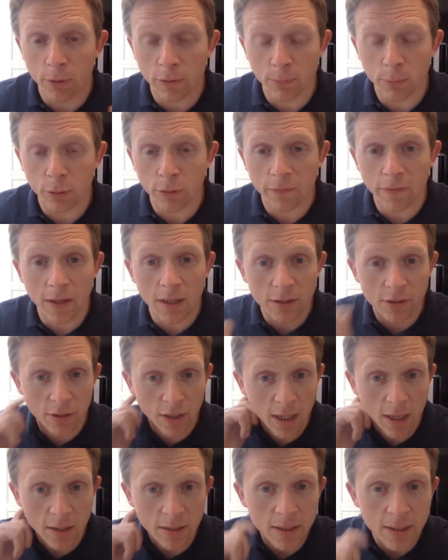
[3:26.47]
advanced
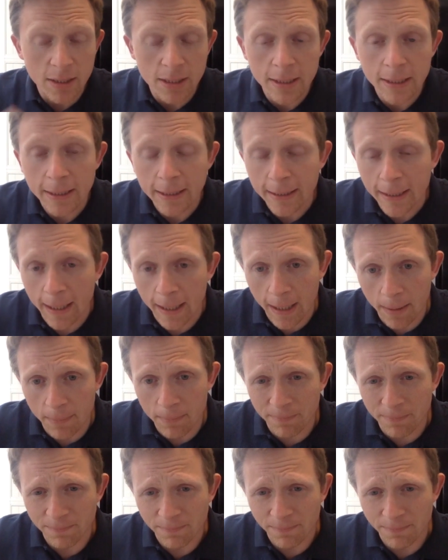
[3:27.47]
learners,
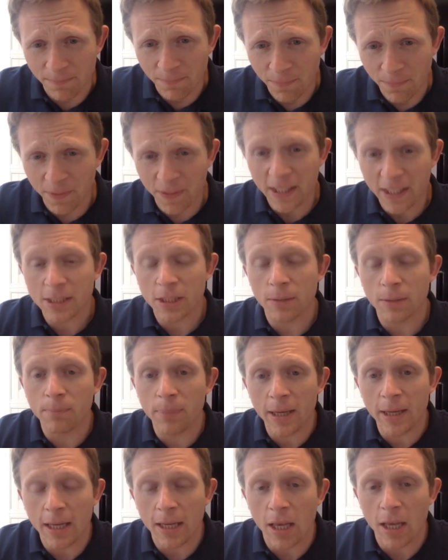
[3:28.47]
this can
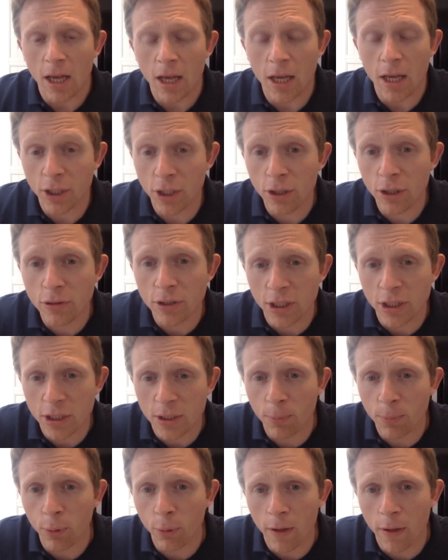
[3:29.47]
be a hugely
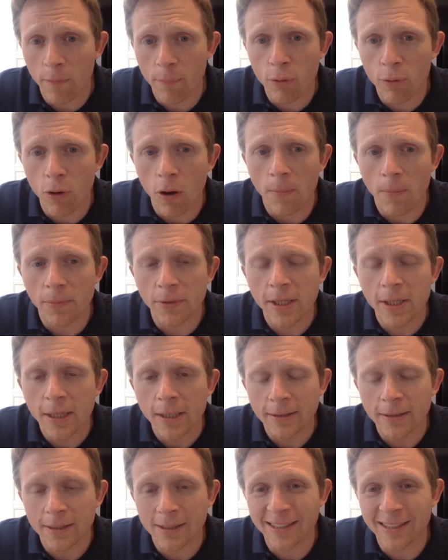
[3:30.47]
supportive prompt
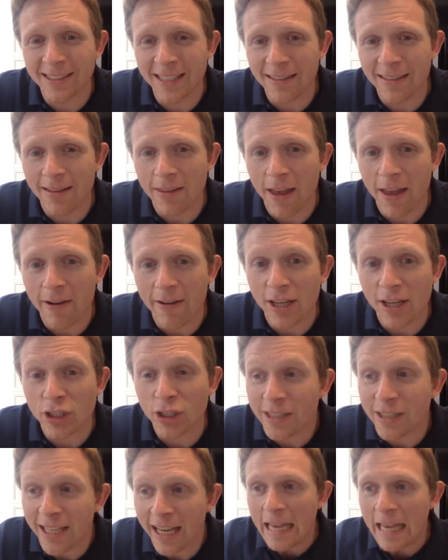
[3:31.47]
to see that they're
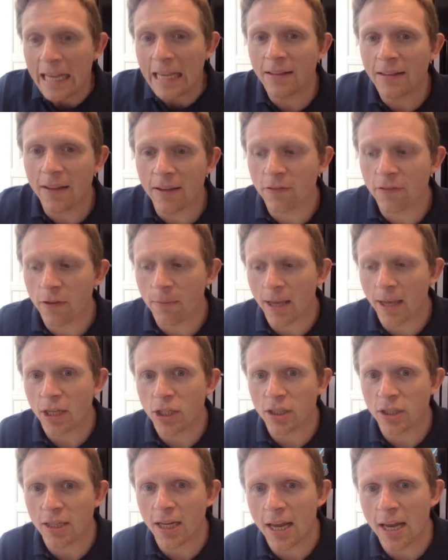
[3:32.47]
actually taking the
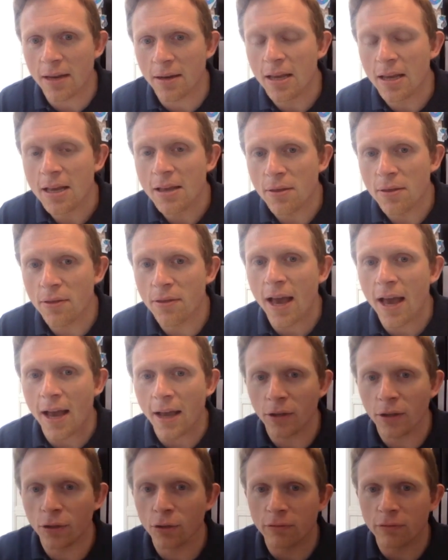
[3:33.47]
information in
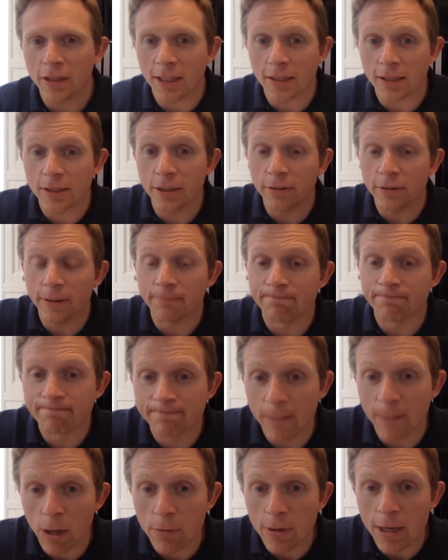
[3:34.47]
that you're reading to them.
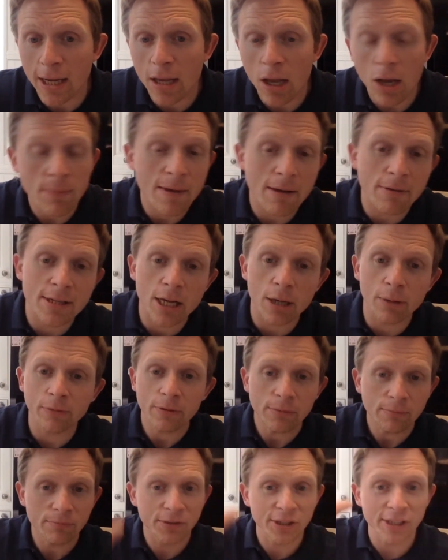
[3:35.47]
Okay, hope that was
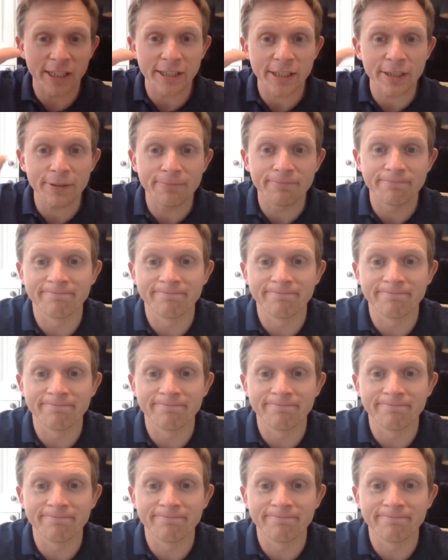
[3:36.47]
helpful. See you soon.